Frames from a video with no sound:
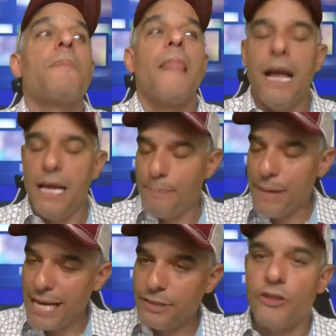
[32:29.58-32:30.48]
I am
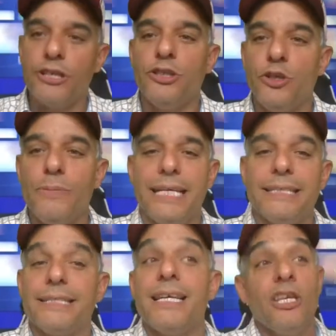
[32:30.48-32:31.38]
past 32 minutes.
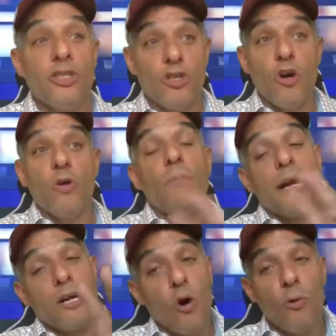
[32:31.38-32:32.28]
So, my
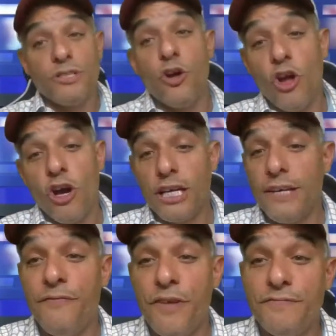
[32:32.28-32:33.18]
goal was no longer
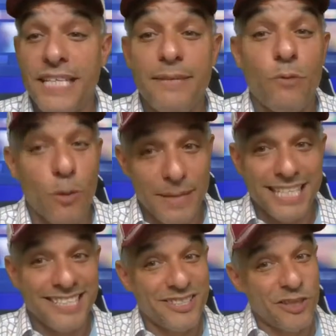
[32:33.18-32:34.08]
than 15 more
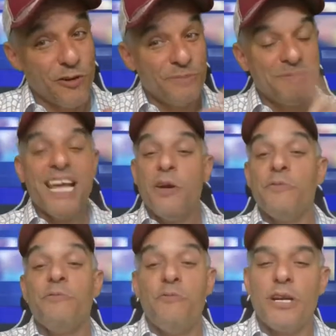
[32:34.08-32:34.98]
minutes. So,
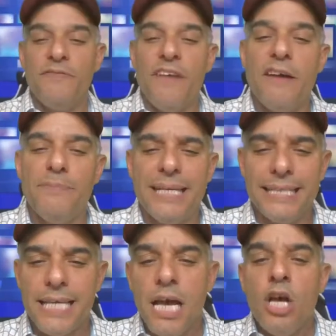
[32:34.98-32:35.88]
45 minutes.
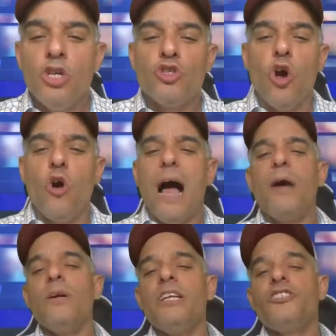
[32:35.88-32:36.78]
So, I
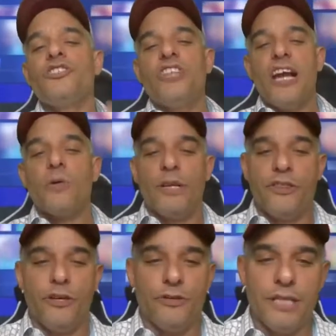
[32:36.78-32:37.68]
want to share
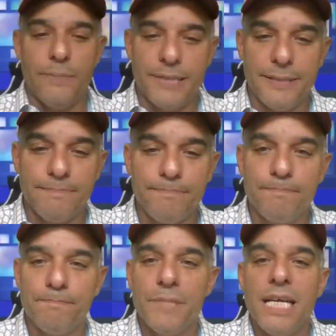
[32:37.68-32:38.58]
with you something.
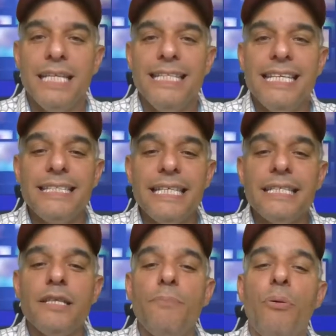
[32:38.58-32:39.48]
This
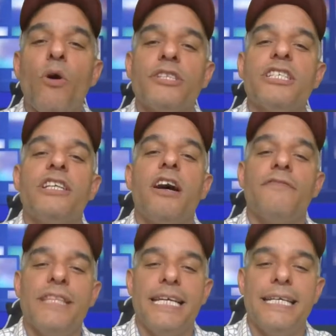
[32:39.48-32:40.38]
is the portion
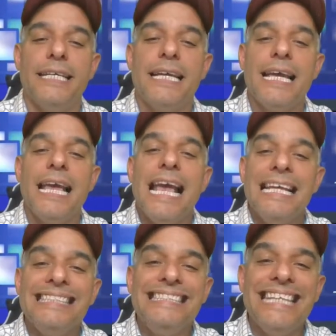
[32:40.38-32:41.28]
of the
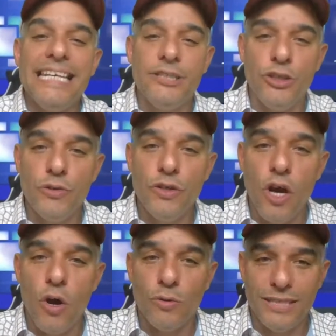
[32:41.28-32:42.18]
Did You Know